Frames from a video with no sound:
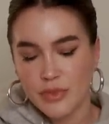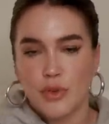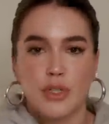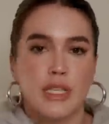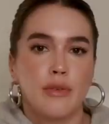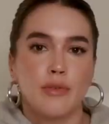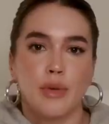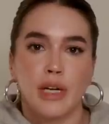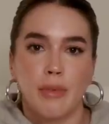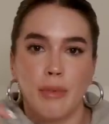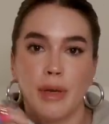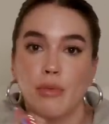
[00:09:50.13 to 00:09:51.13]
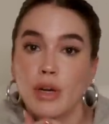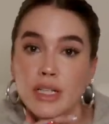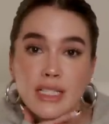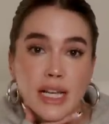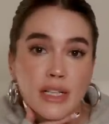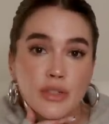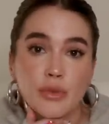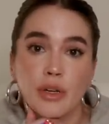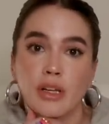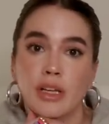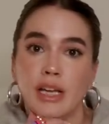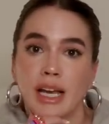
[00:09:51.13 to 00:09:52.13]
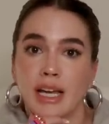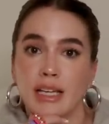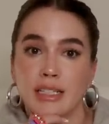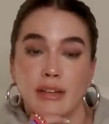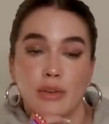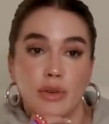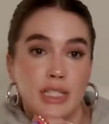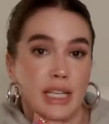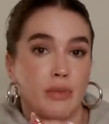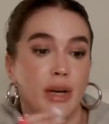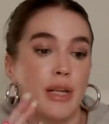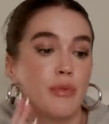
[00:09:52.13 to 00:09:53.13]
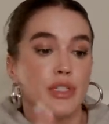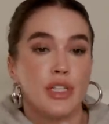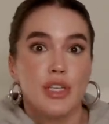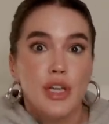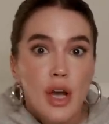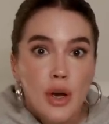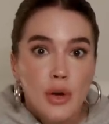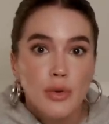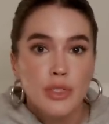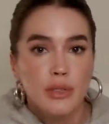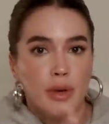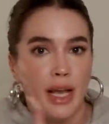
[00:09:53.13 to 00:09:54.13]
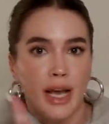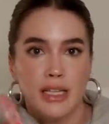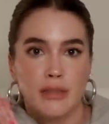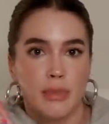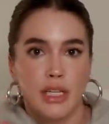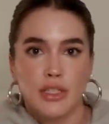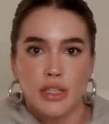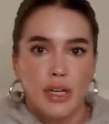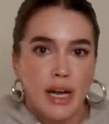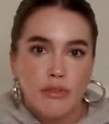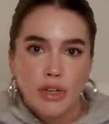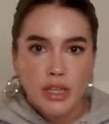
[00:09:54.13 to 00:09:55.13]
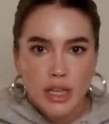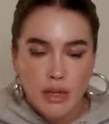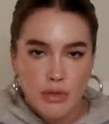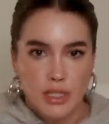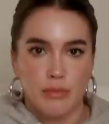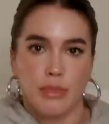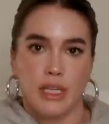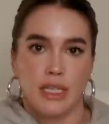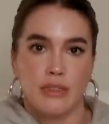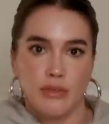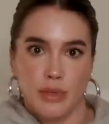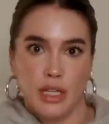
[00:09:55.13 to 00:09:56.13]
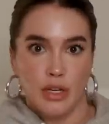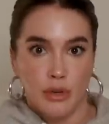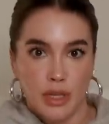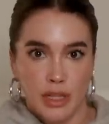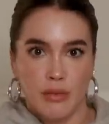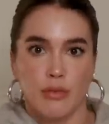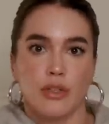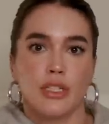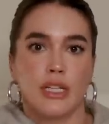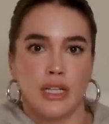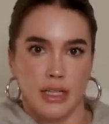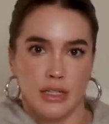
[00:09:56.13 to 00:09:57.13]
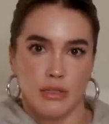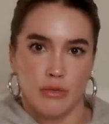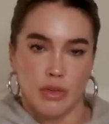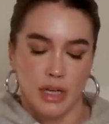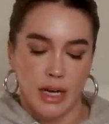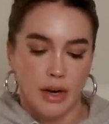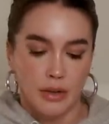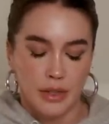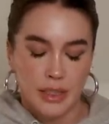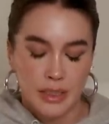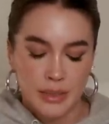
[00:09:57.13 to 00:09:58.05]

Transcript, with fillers: of course, I was worried about my work schedule, and of course, I didn't want anyone to know, so I had to make sure everything was in place for me to go get the abortion and it to work out.